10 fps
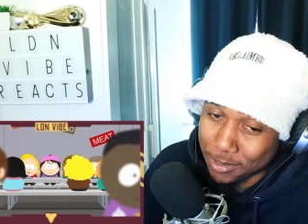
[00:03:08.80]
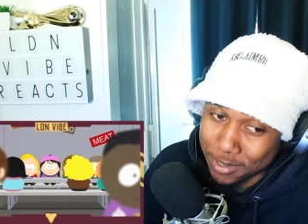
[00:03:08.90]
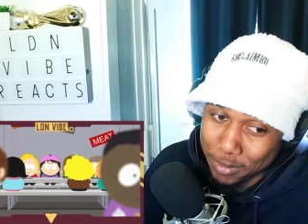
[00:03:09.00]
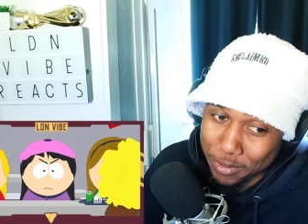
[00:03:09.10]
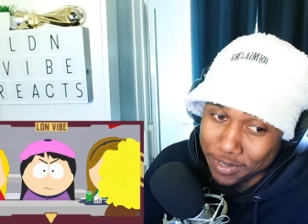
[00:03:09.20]
to
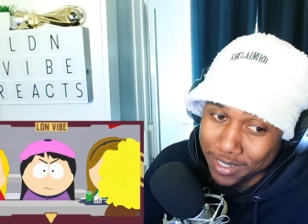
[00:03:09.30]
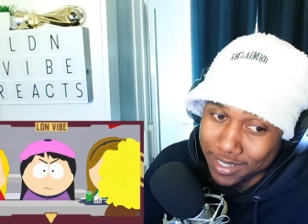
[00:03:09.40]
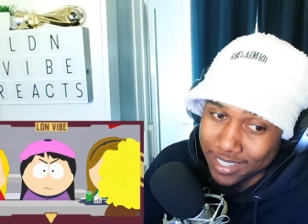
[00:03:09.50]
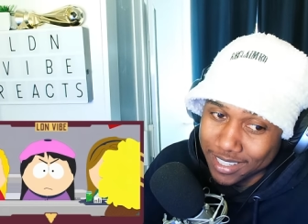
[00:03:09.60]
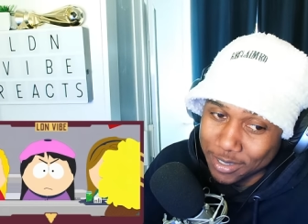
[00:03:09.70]
be fair.
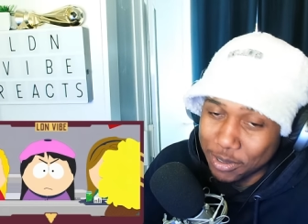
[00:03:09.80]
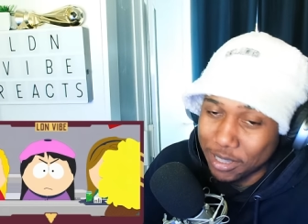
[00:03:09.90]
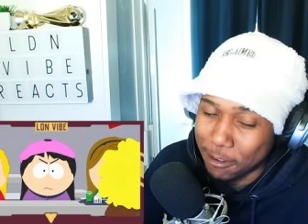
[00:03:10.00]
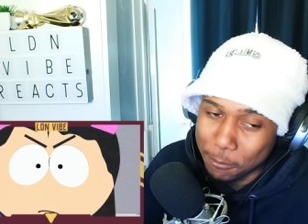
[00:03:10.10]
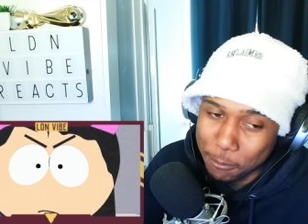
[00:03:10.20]
Not the
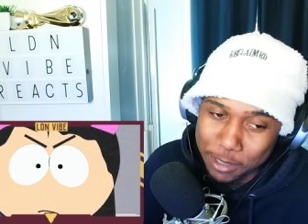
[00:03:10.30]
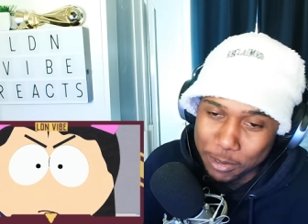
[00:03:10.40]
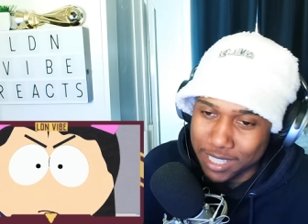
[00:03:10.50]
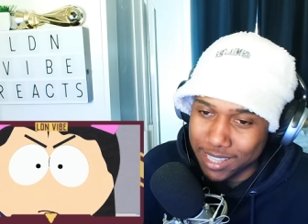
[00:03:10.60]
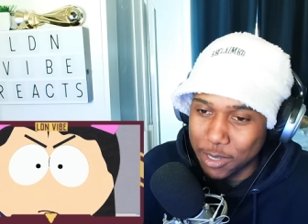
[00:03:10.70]
F word, they'll
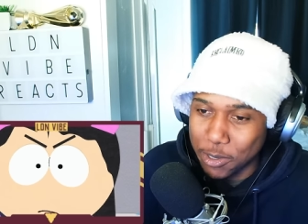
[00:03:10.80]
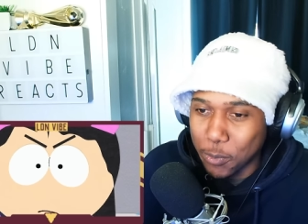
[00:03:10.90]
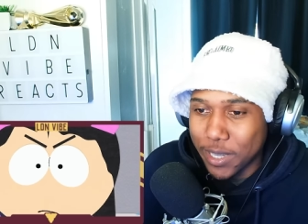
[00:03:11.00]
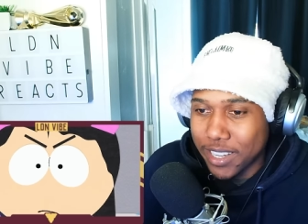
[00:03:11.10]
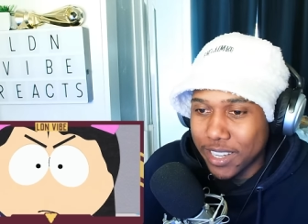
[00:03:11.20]
just think you're
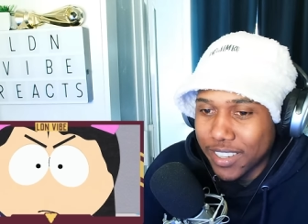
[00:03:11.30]
weaker,